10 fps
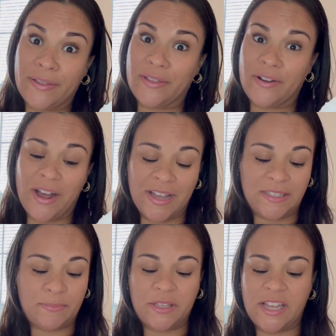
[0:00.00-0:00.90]
in their
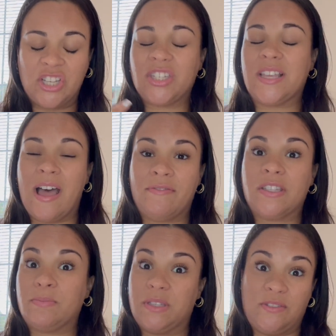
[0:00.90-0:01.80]
eyes, but they just have a
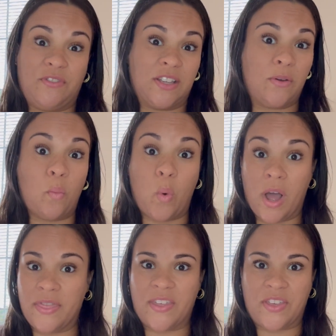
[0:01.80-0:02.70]
specific
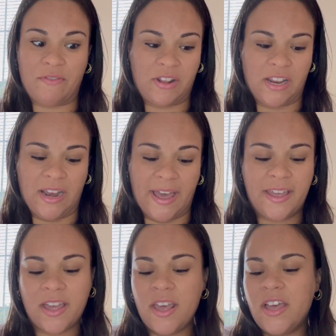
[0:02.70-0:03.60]
one that they really
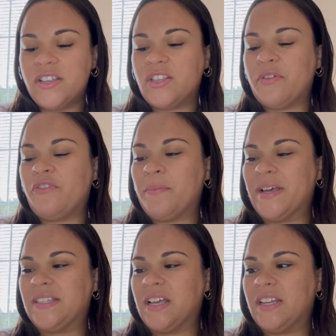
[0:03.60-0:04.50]
like. So for
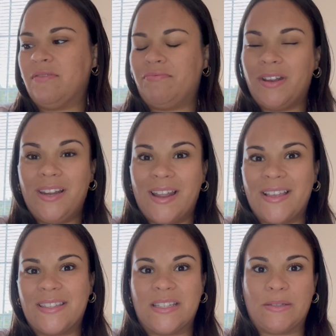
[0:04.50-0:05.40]
my son, he really
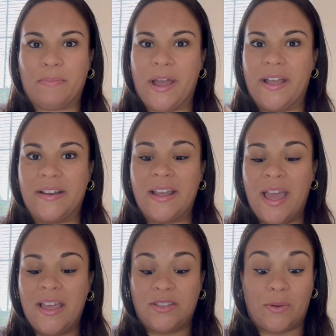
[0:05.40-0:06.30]
likes this brand.
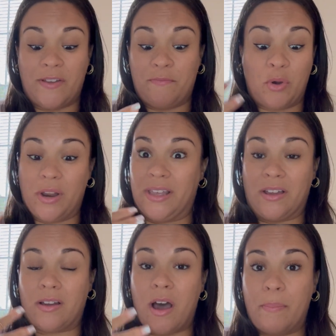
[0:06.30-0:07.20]
So I've bought like
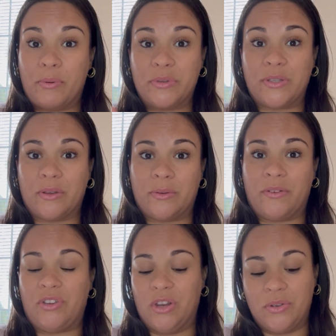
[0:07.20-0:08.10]
a couple. So
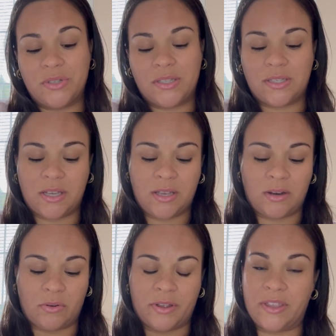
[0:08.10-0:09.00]
if he loses it
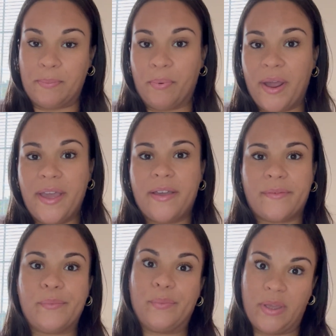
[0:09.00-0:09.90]
or they break,
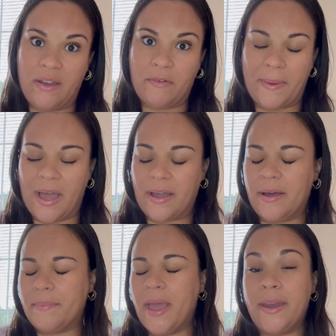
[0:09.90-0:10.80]
we have a
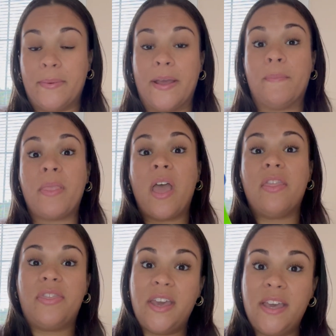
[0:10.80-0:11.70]
backup. Anyway,
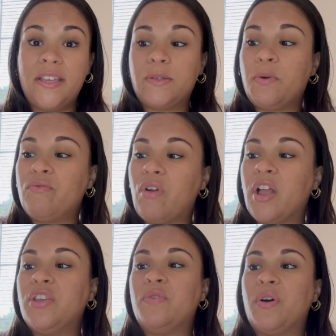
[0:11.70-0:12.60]
these will
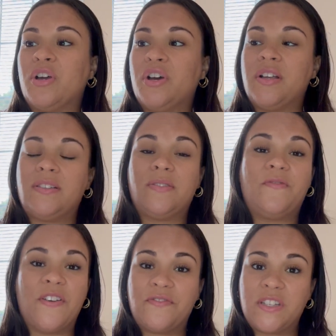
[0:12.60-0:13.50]
run you a good
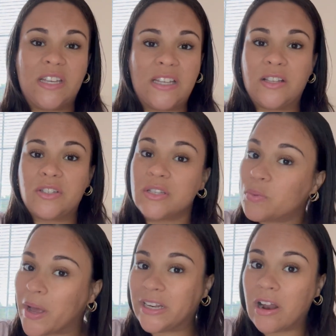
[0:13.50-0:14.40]
$15 to
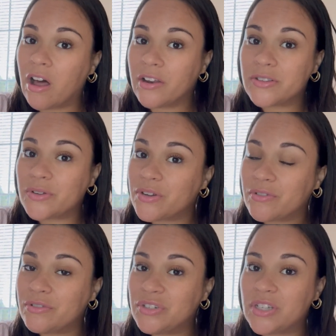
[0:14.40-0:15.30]
$20 on a
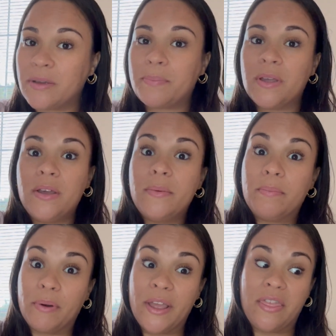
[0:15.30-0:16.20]
cruise ship.
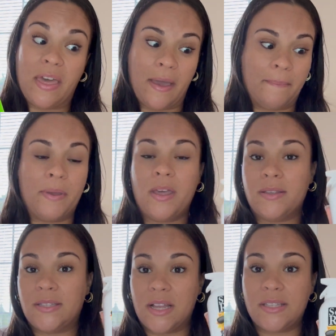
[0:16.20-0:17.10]
Bring them.
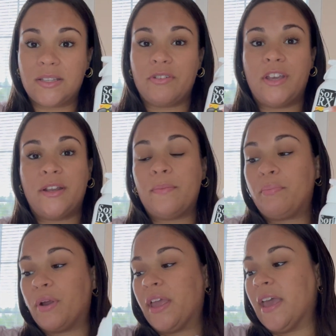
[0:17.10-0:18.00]
Sunscreen,
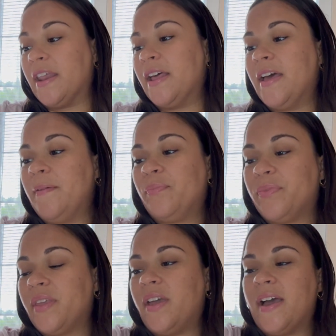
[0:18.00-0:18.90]
bring it.
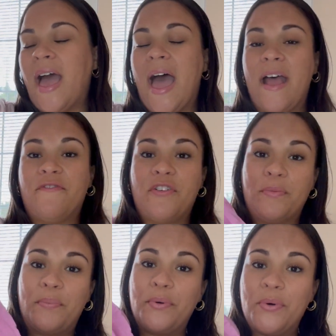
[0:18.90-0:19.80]
A hat for the
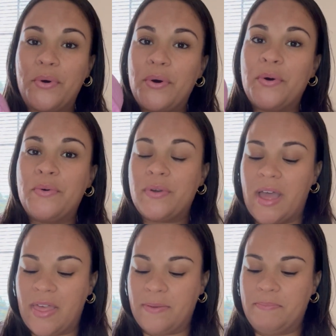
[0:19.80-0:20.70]
pool
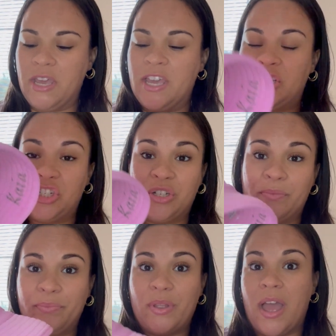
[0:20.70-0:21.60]
and the beach,
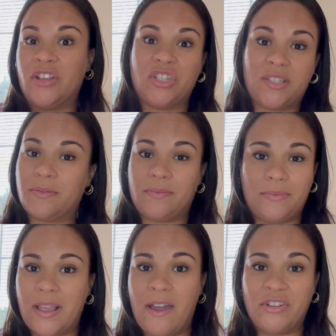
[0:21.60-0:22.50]
and just
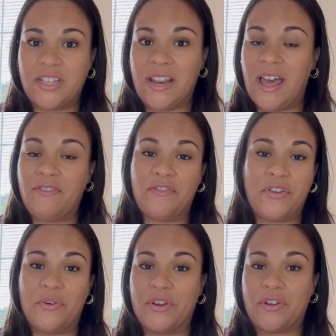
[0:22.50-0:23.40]
everyday life if
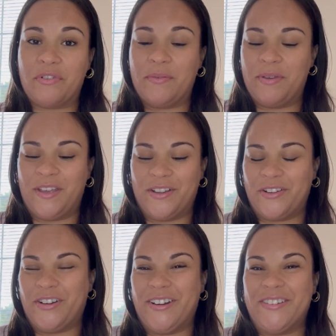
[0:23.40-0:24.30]
you're on a Caribbean
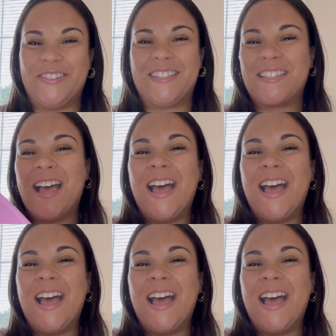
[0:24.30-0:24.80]
cruise,